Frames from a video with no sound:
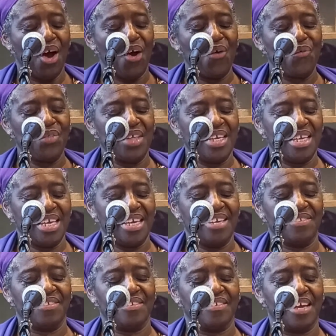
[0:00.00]
Over the
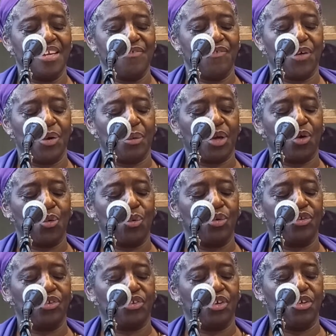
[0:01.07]
years, the telephone
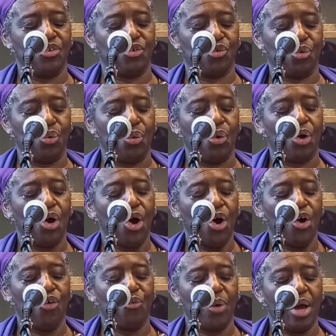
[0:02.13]
calls turned to talk
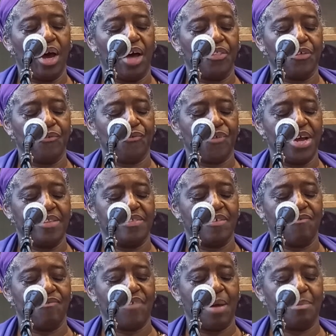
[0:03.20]
of where other friends
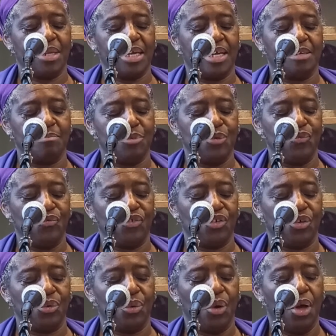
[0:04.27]
and family had moved
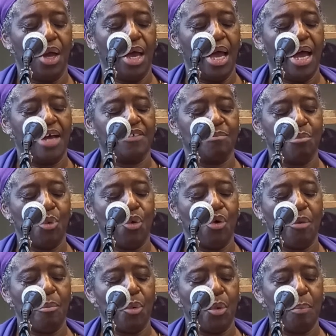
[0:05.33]
to, as
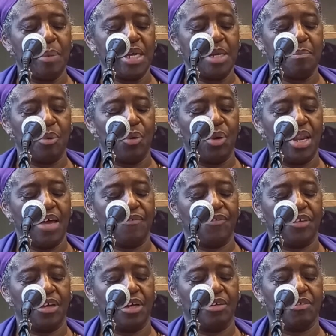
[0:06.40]
more and more people
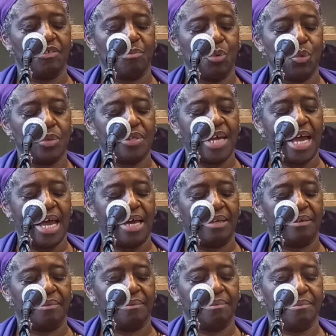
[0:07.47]
left her small
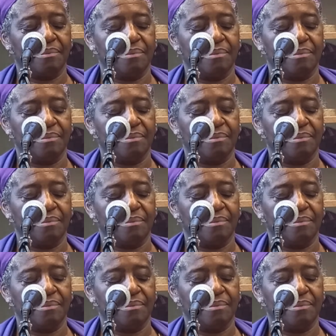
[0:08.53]
town.